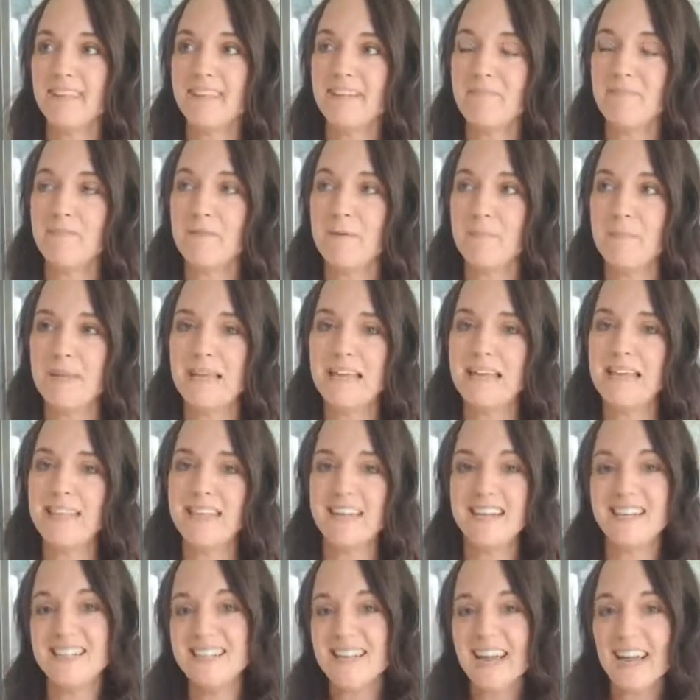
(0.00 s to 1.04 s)
for me, the
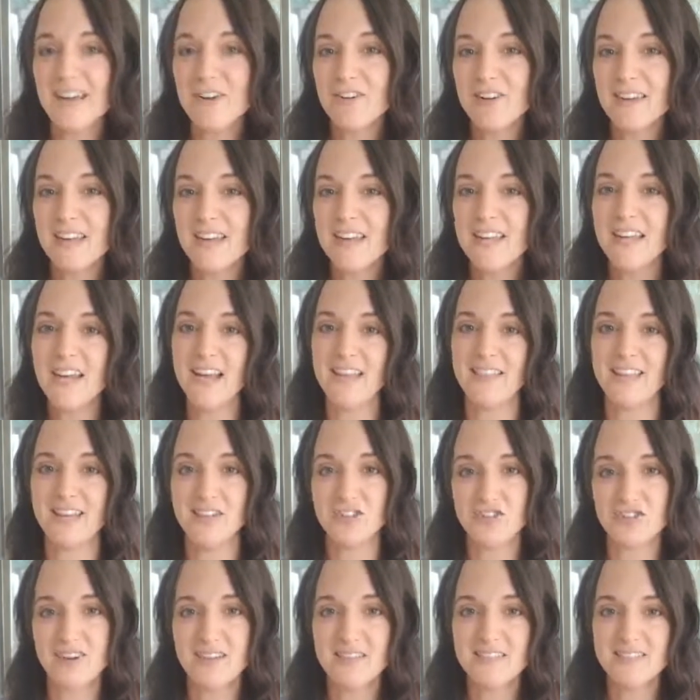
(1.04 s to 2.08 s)
integrity and the
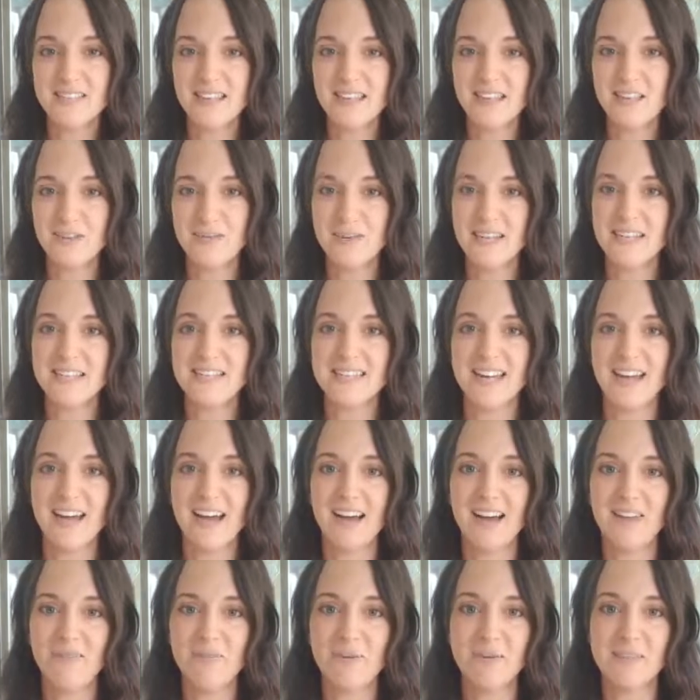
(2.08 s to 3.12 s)
trust that you need to
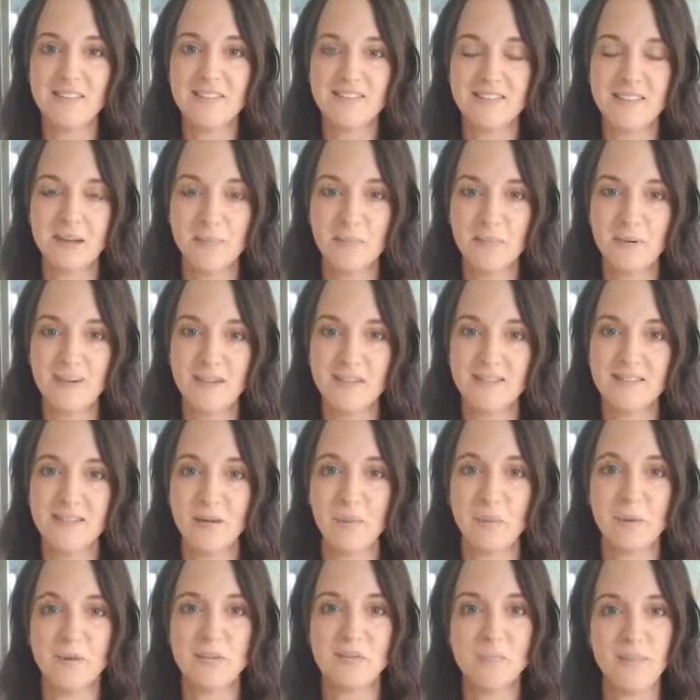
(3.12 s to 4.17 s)
have with these companies
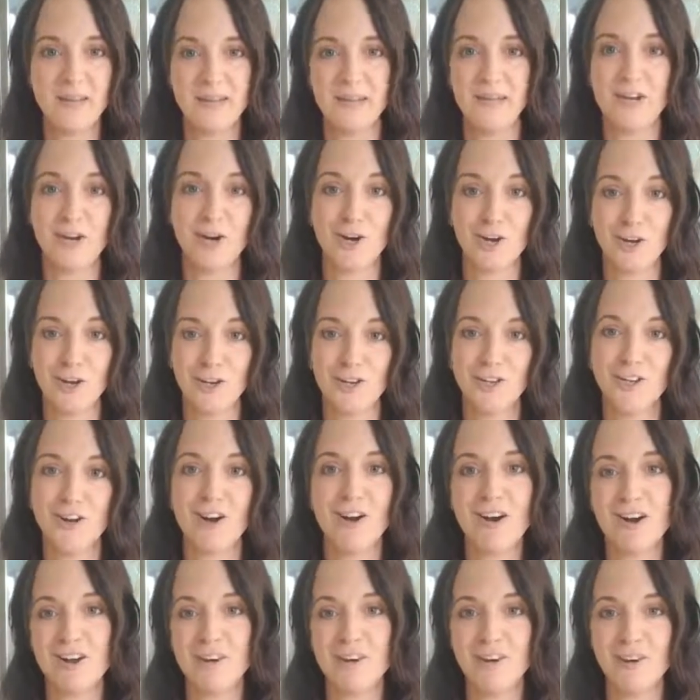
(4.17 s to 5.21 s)
that we're spending our good
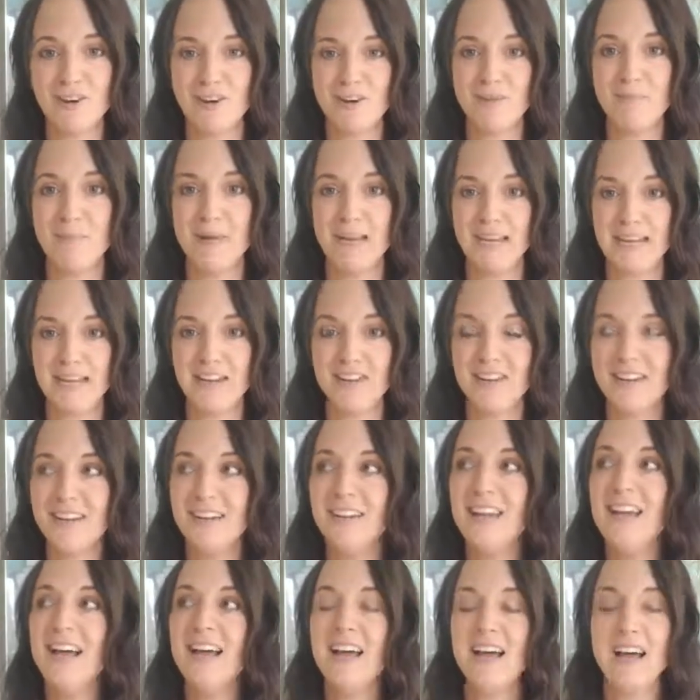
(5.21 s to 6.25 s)
hard-earned money
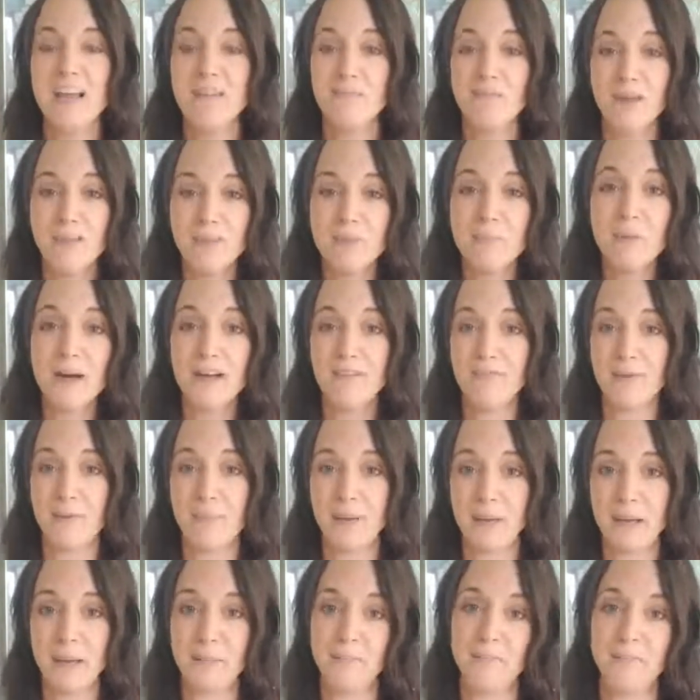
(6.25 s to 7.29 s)
on, I'd rather buy from a
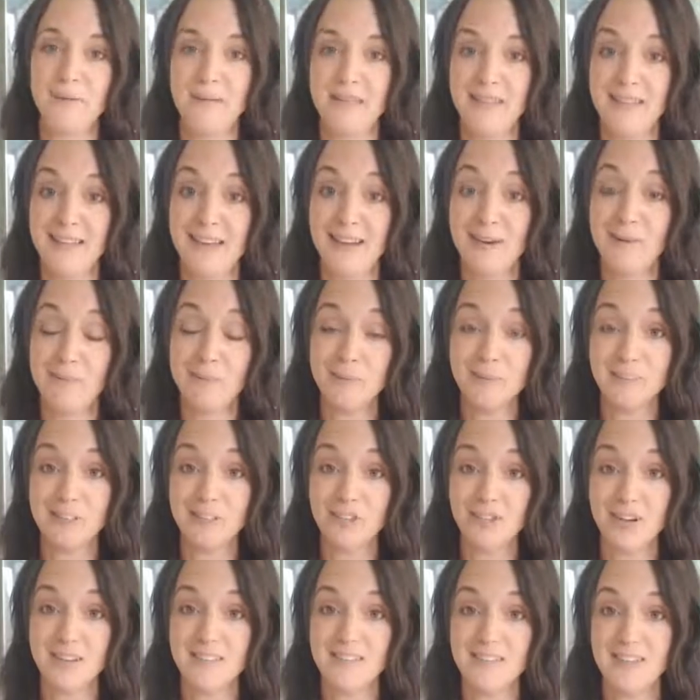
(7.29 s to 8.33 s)
company that I really
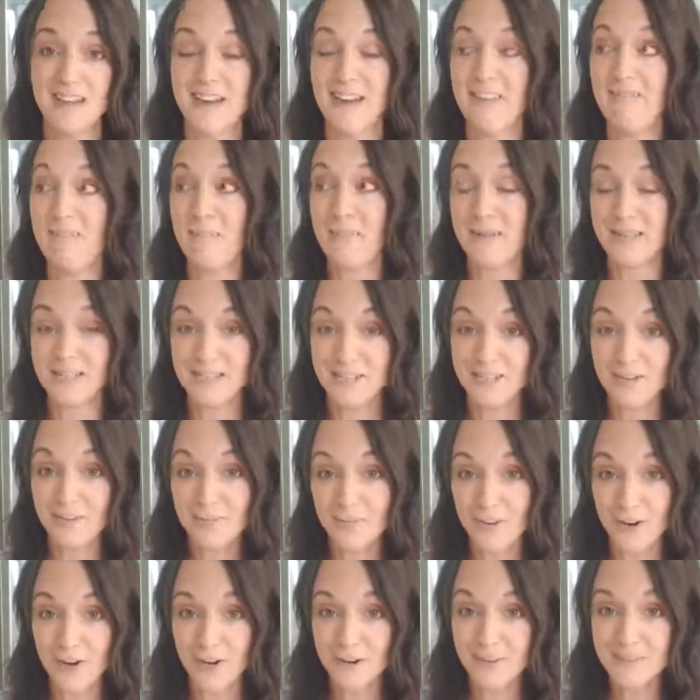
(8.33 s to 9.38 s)
trust. And I've been to the
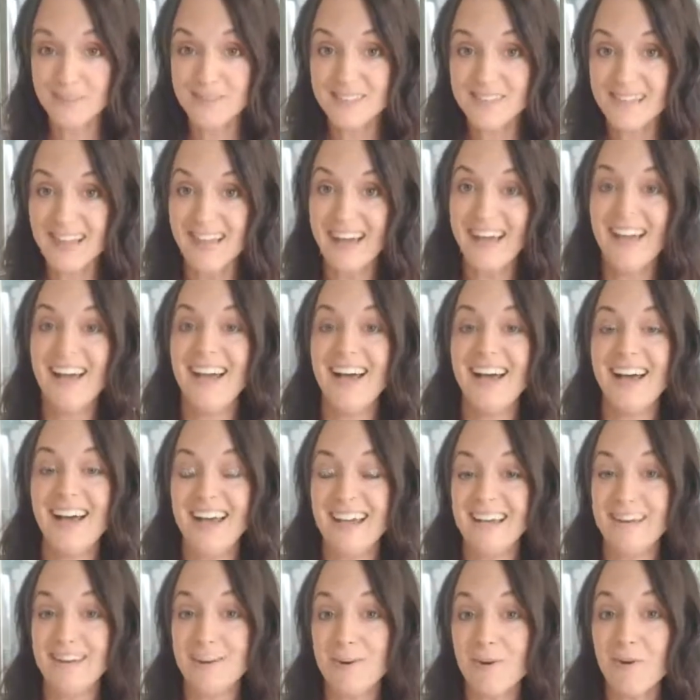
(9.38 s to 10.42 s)
farms. I
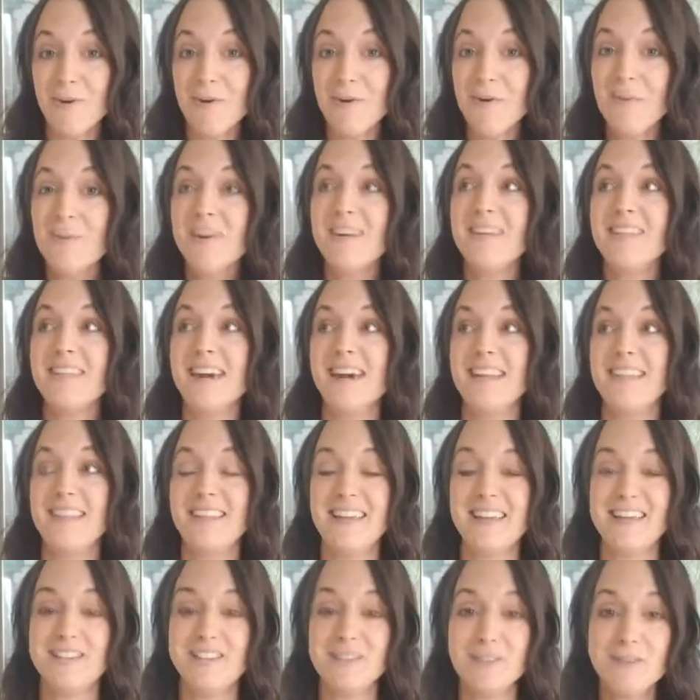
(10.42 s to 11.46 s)
know that
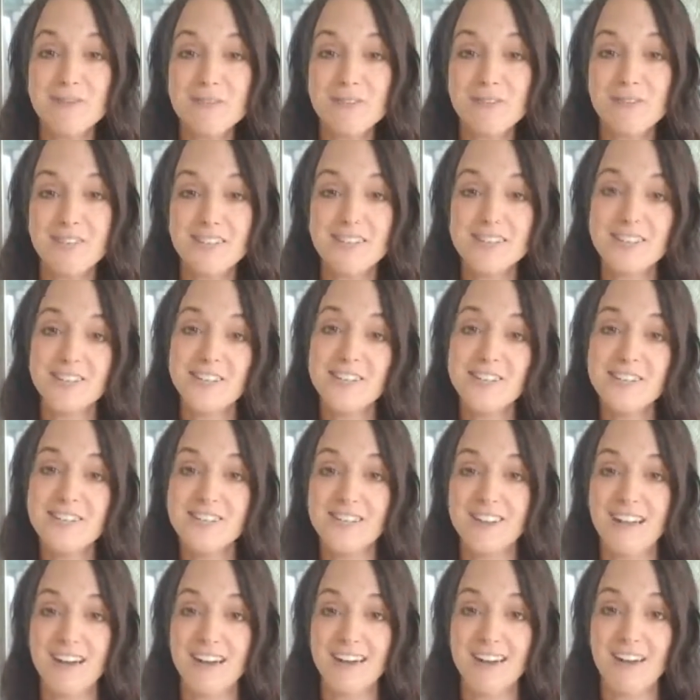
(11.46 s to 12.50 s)
they do their research,
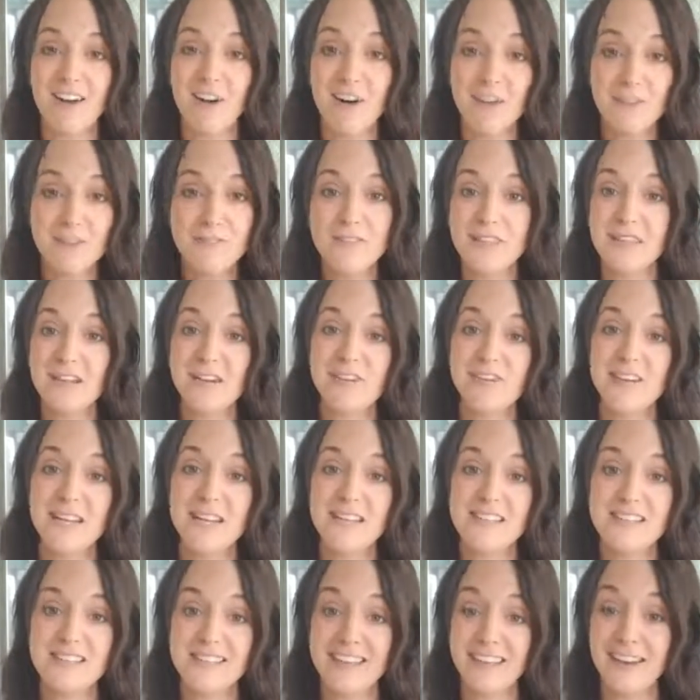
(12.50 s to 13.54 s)
that all of the
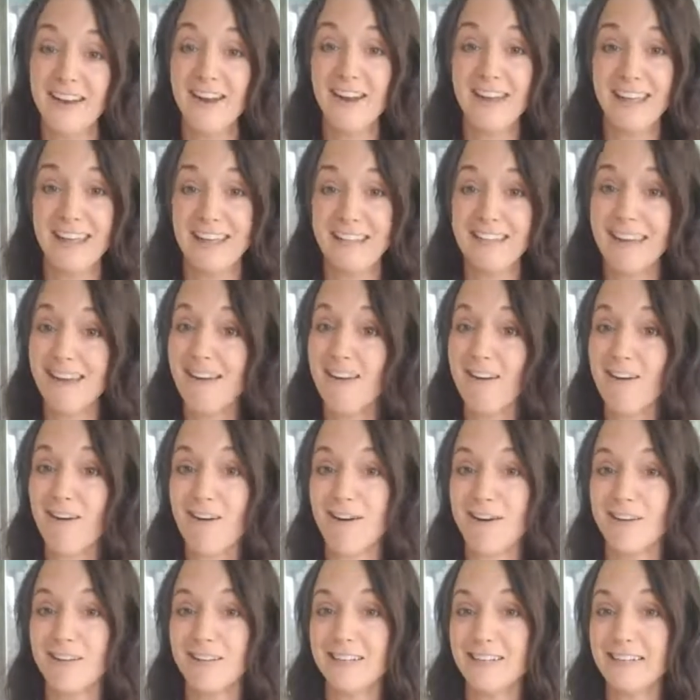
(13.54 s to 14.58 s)
ingredients in there
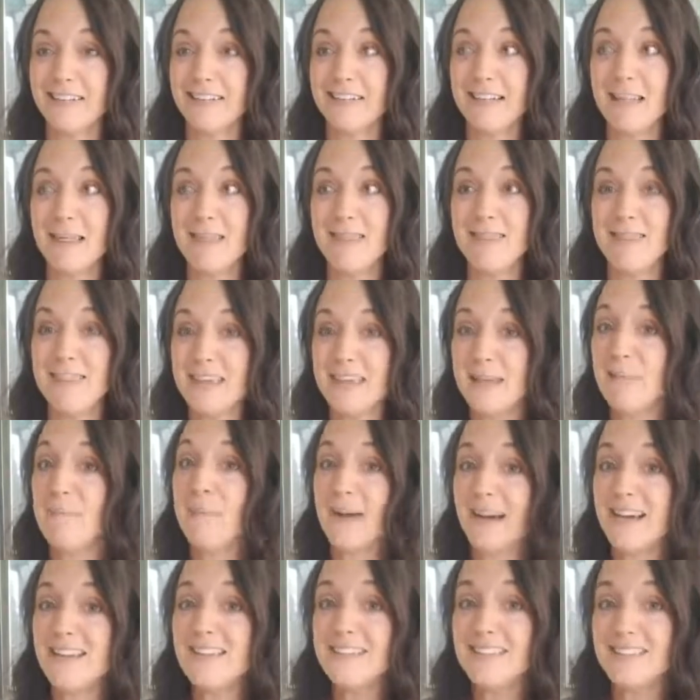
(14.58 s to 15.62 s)
are like the
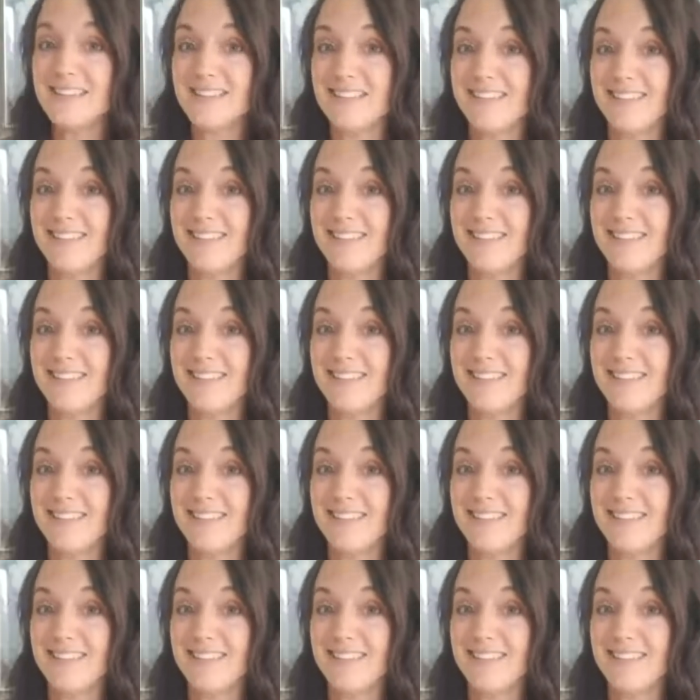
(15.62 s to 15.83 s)
best